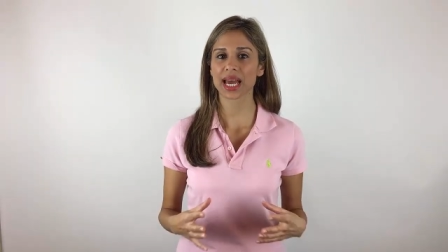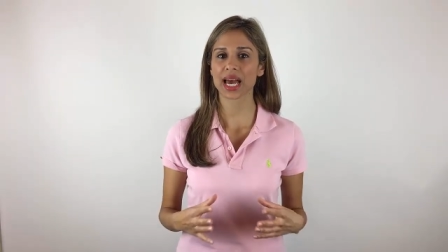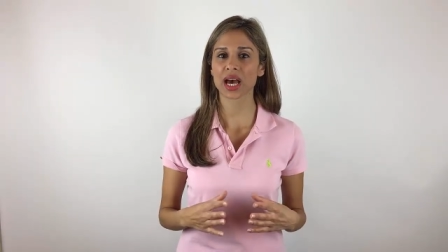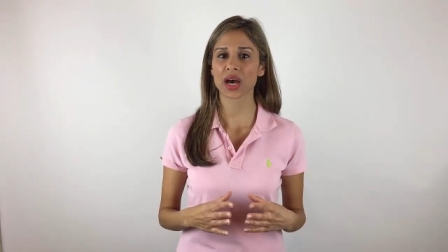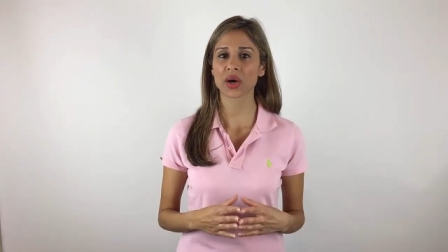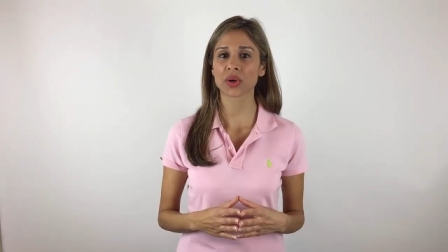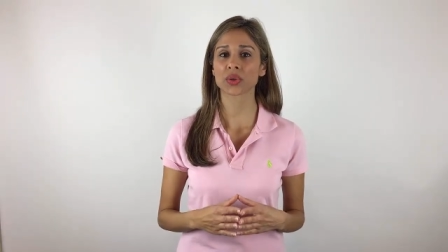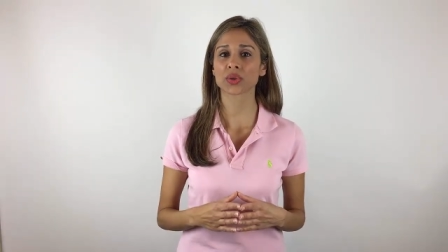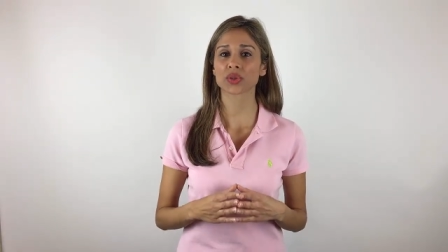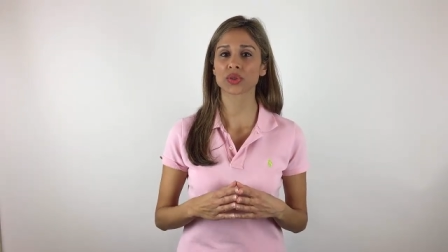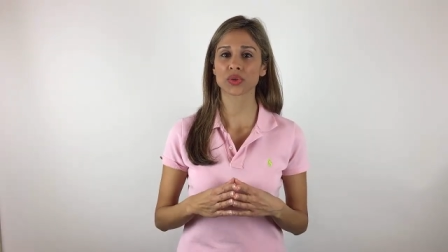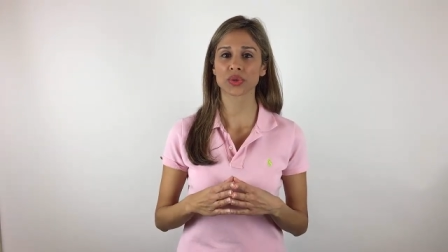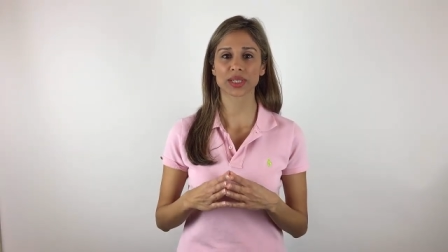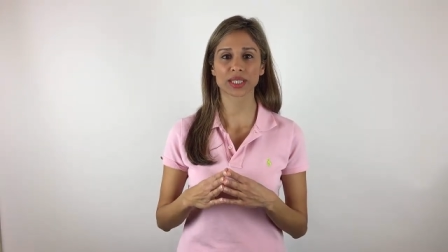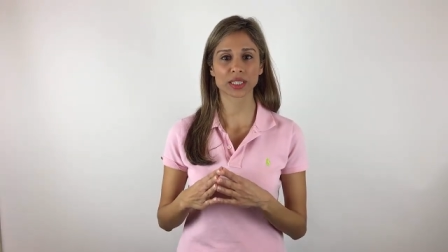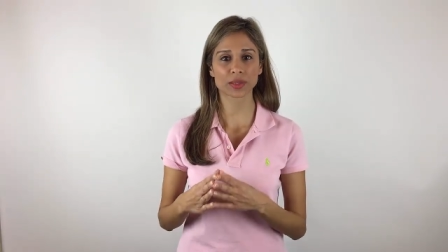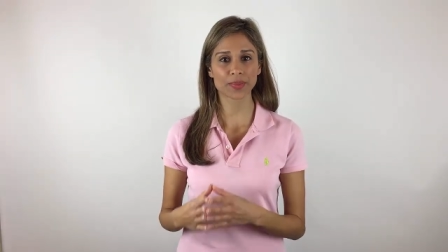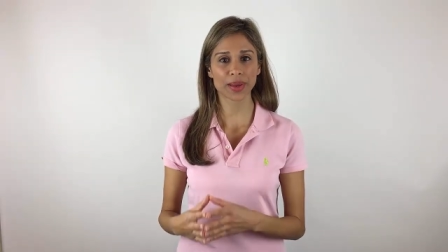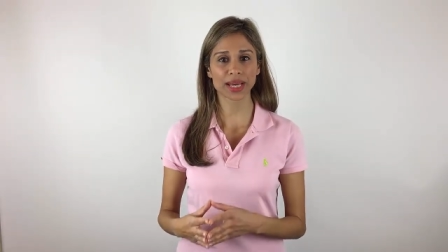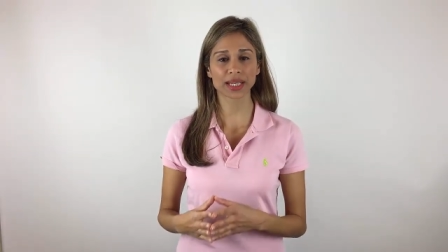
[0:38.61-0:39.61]
how you
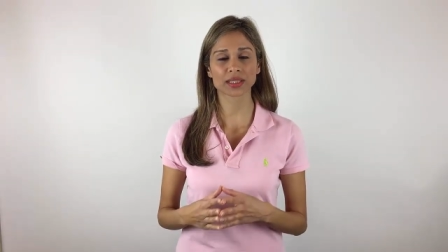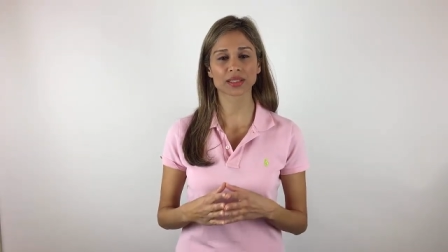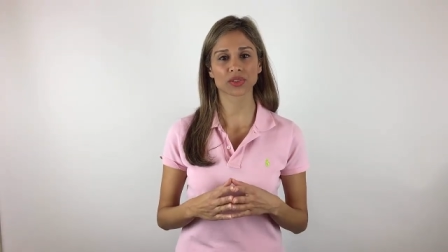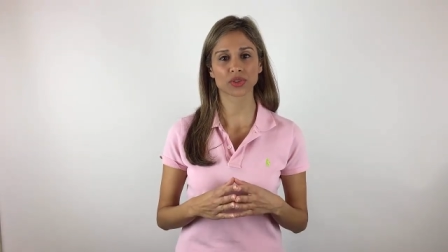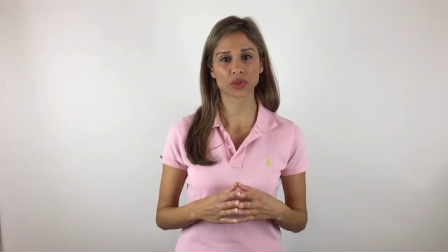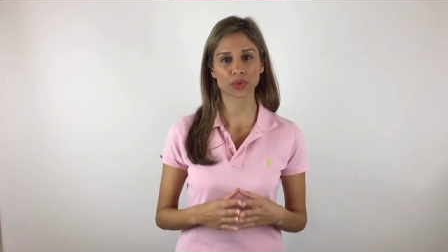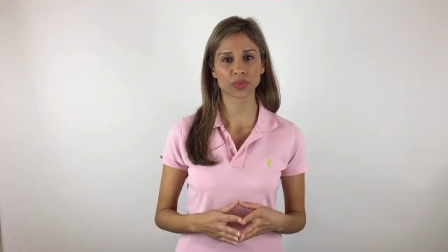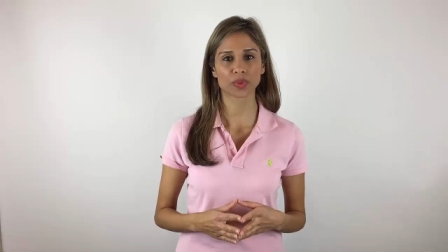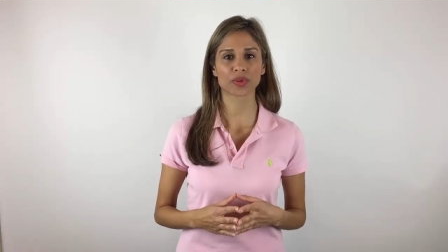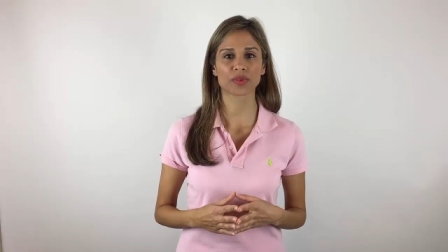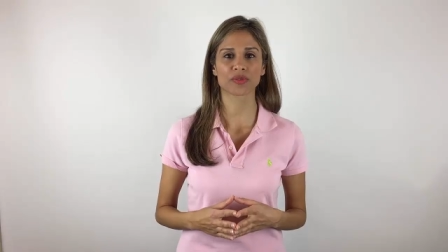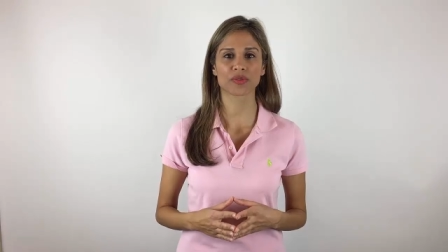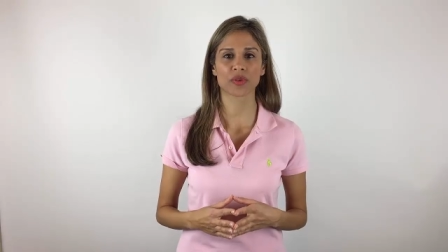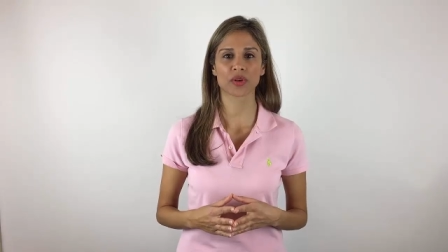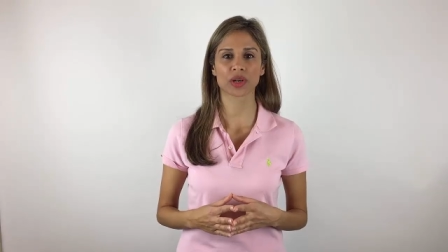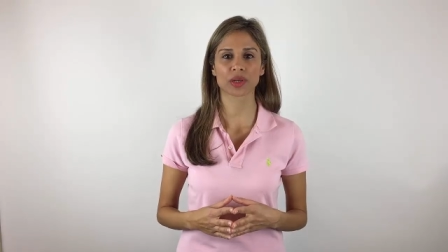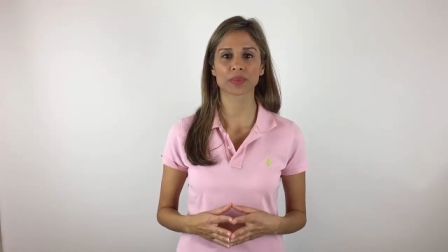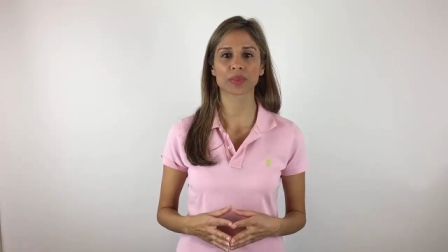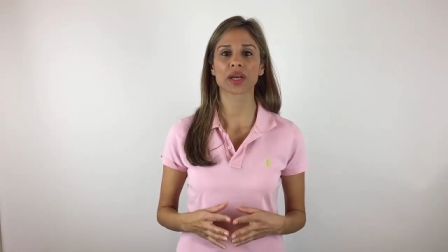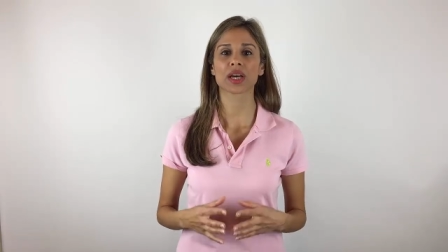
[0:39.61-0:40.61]
expect to
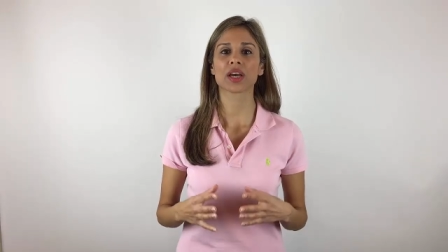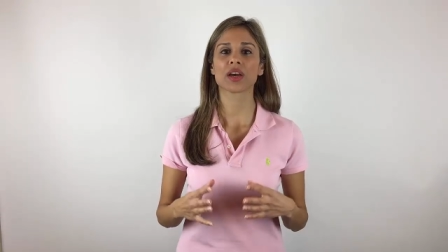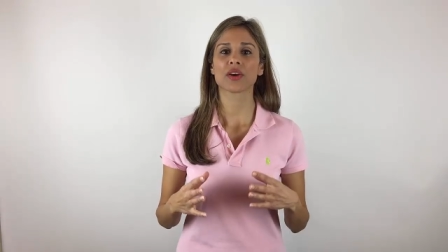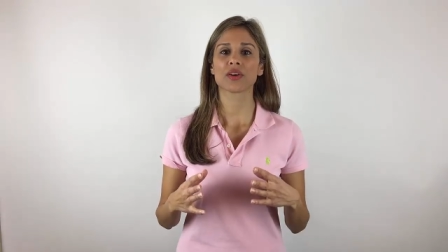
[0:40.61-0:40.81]
perform